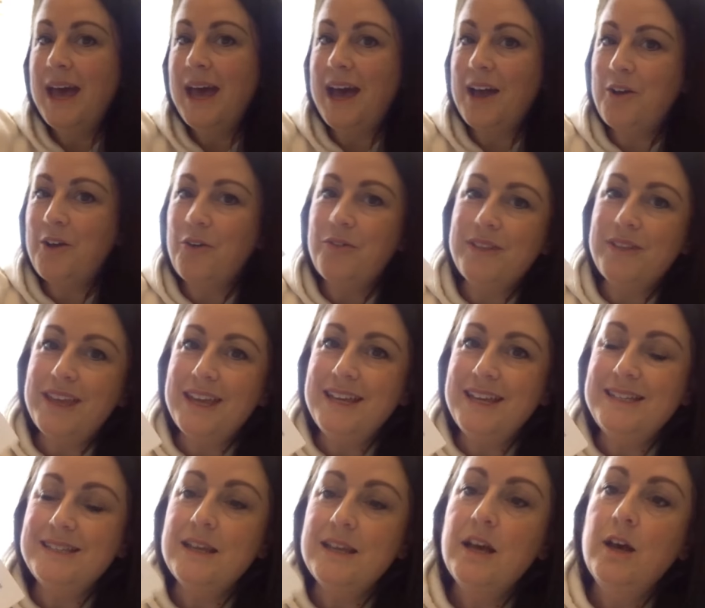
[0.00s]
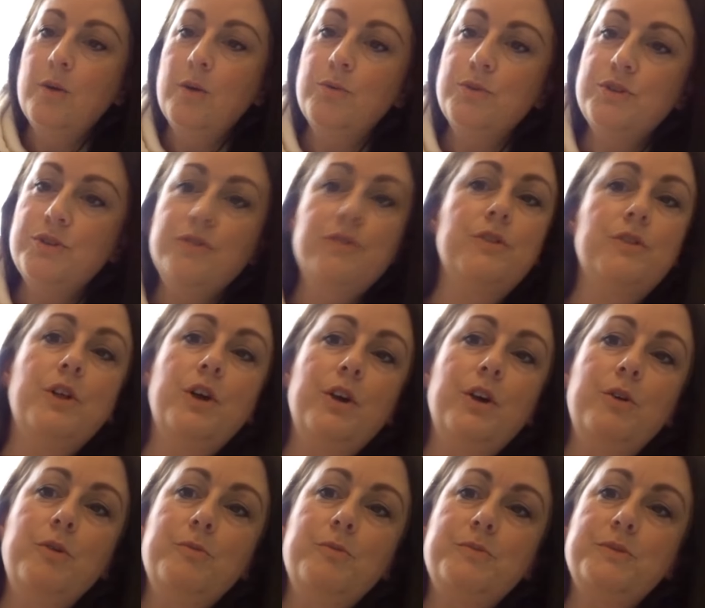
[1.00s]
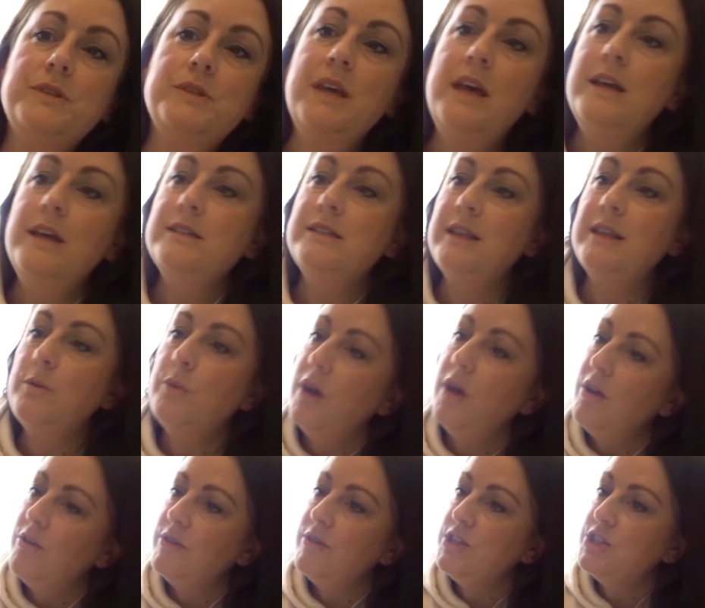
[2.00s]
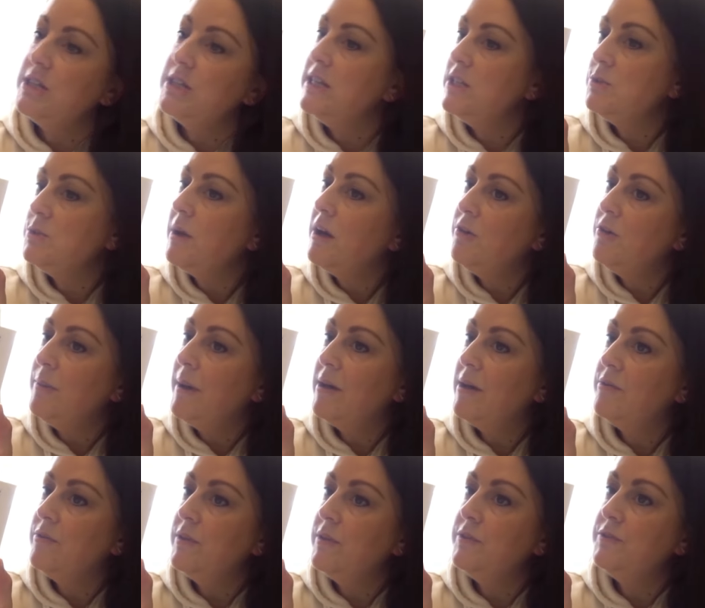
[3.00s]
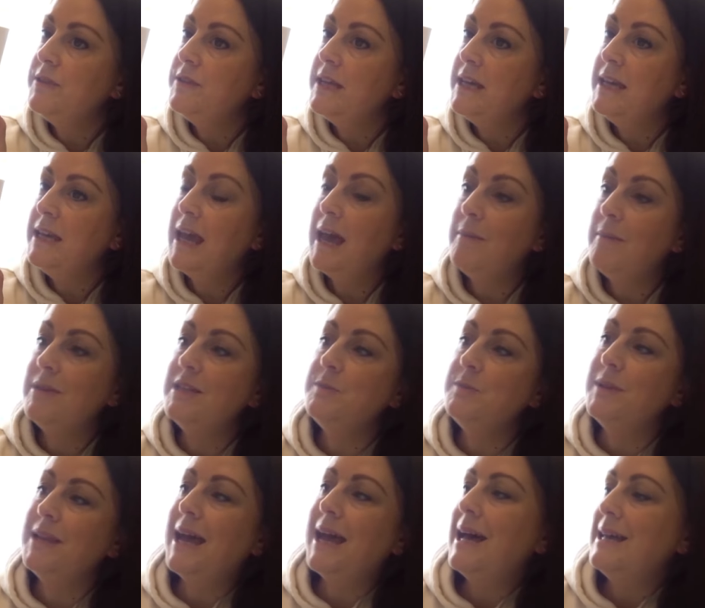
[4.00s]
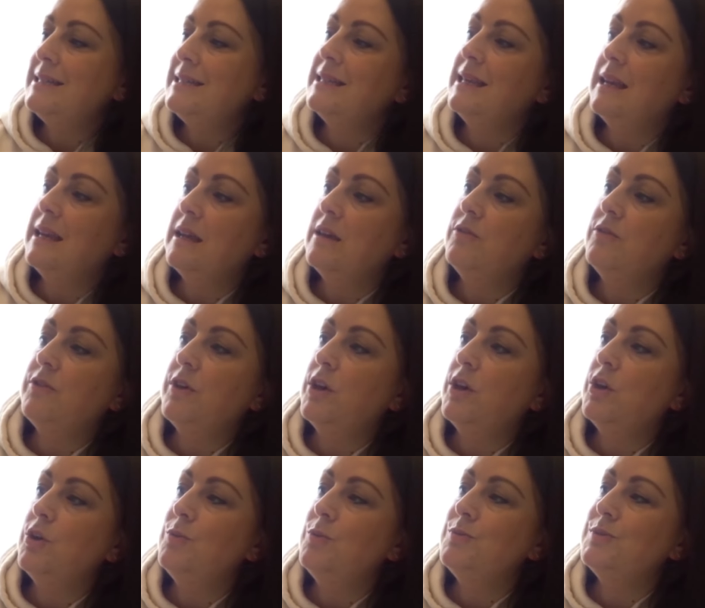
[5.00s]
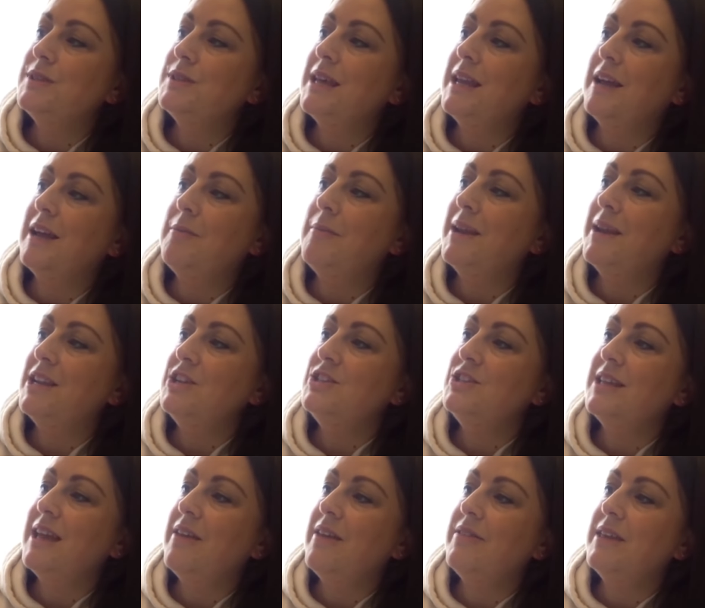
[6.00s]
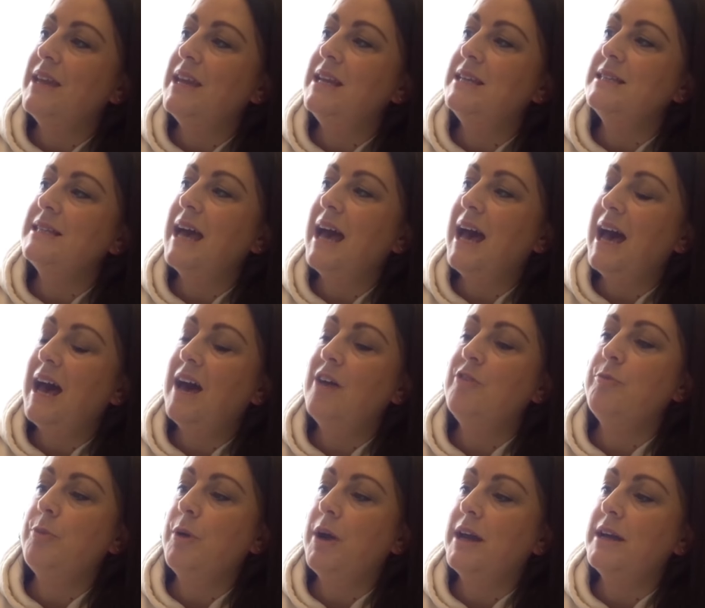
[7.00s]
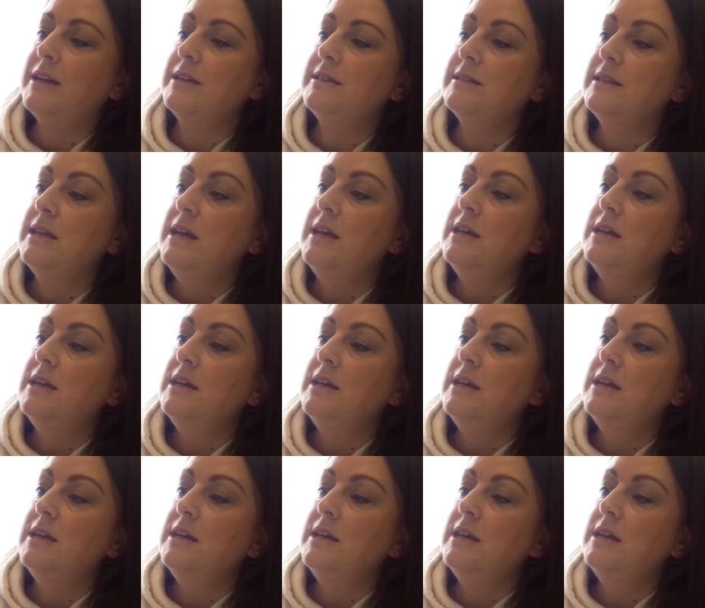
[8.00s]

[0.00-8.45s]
I got these wonderful hoops. So they were originally £12.50. Emily's been asking for hoops and I managed to get these half price.